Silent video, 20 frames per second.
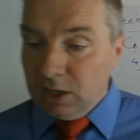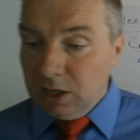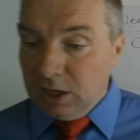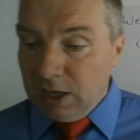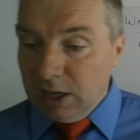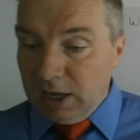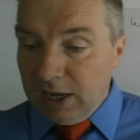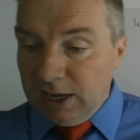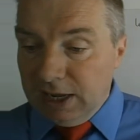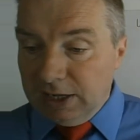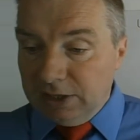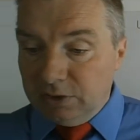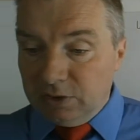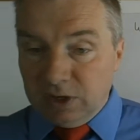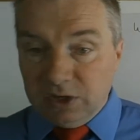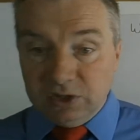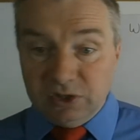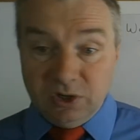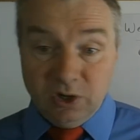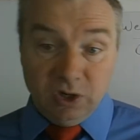there are
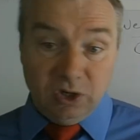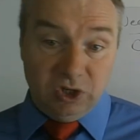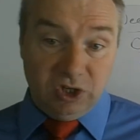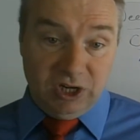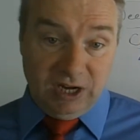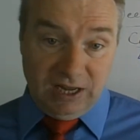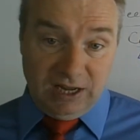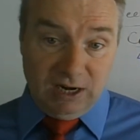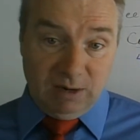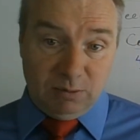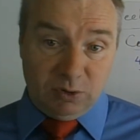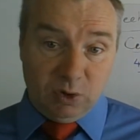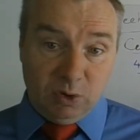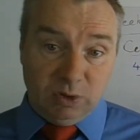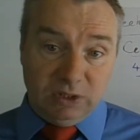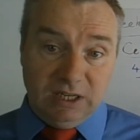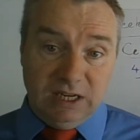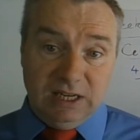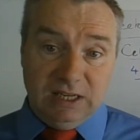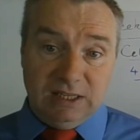certain channel
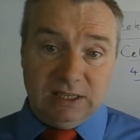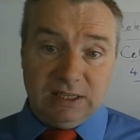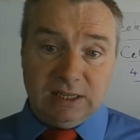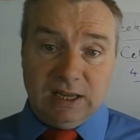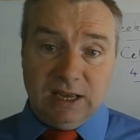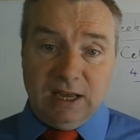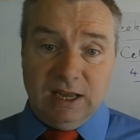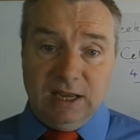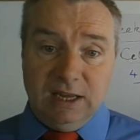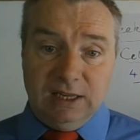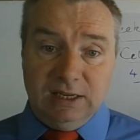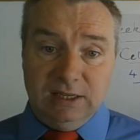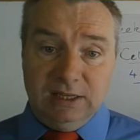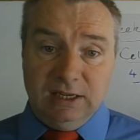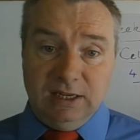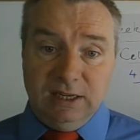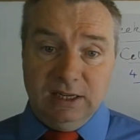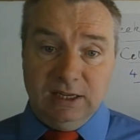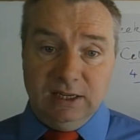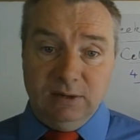proteins, and
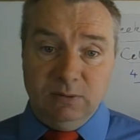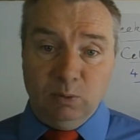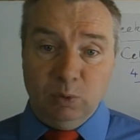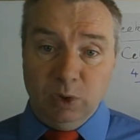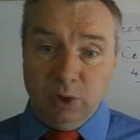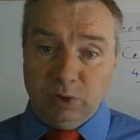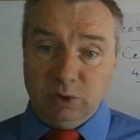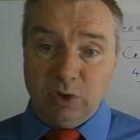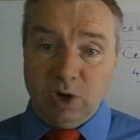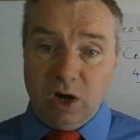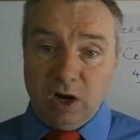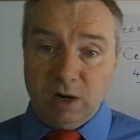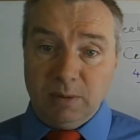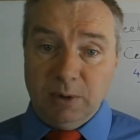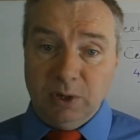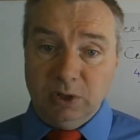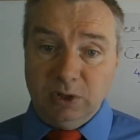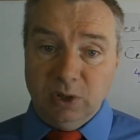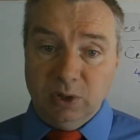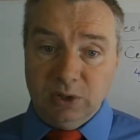we'll talk
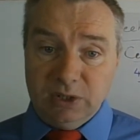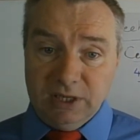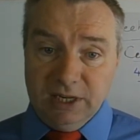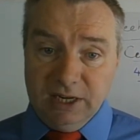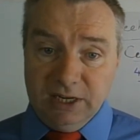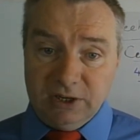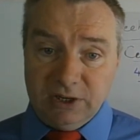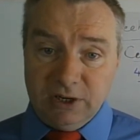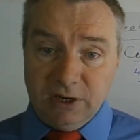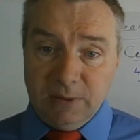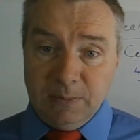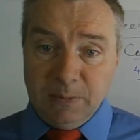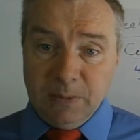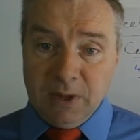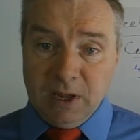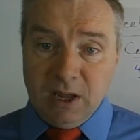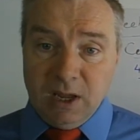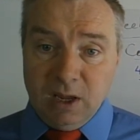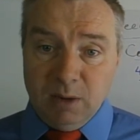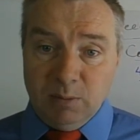about those later.
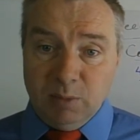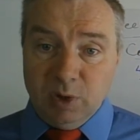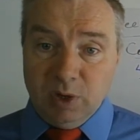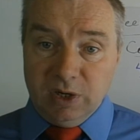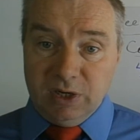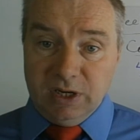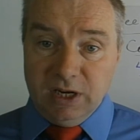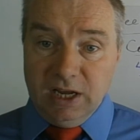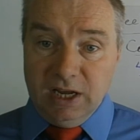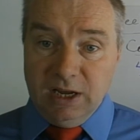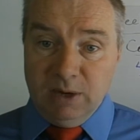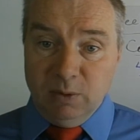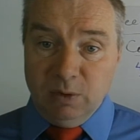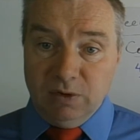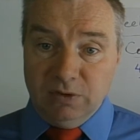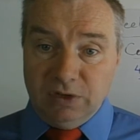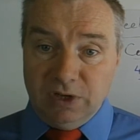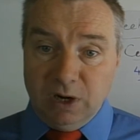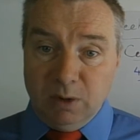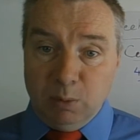But one
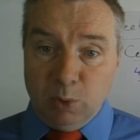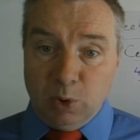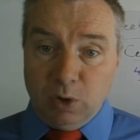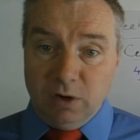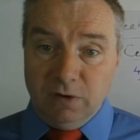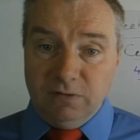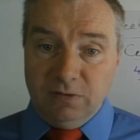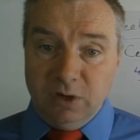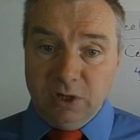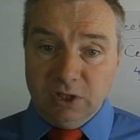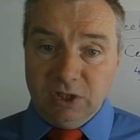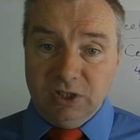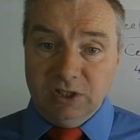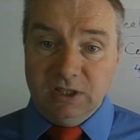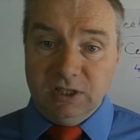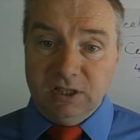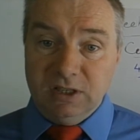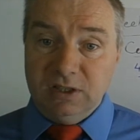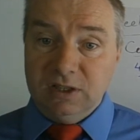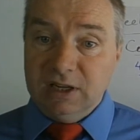of their important functions
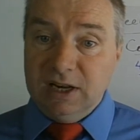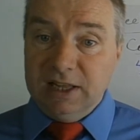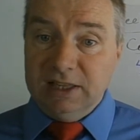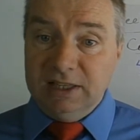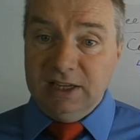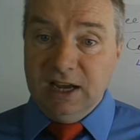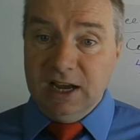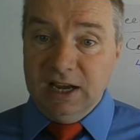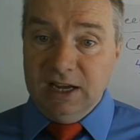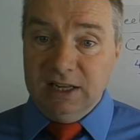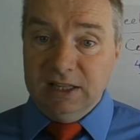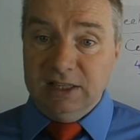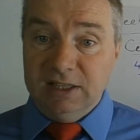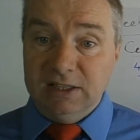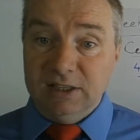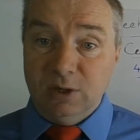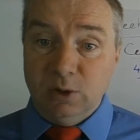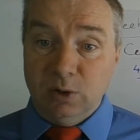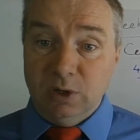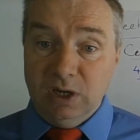is to let the ions
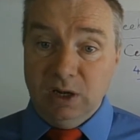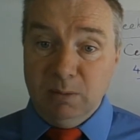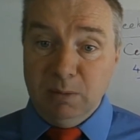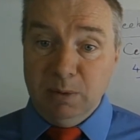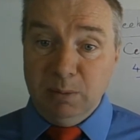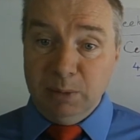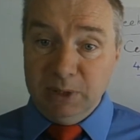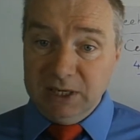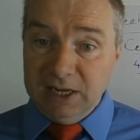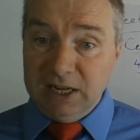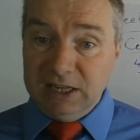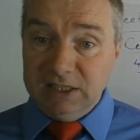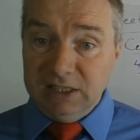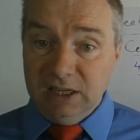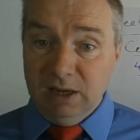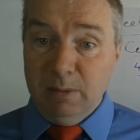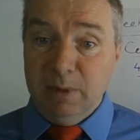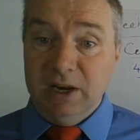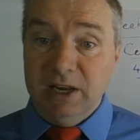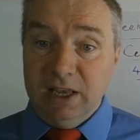sodium and
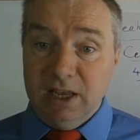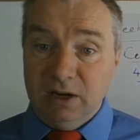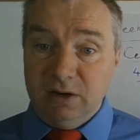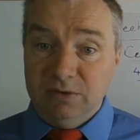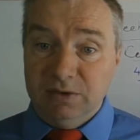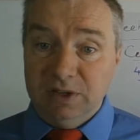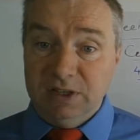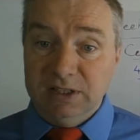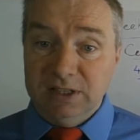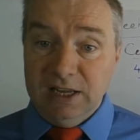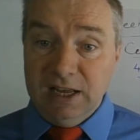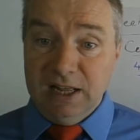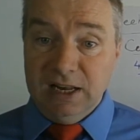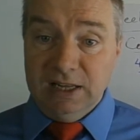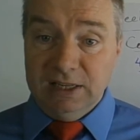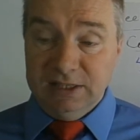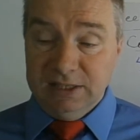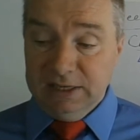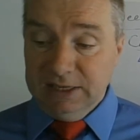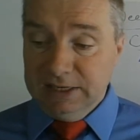potassium in and out of the cell
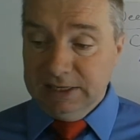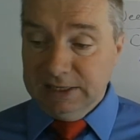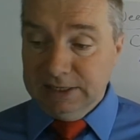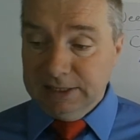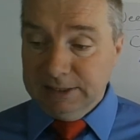as needed.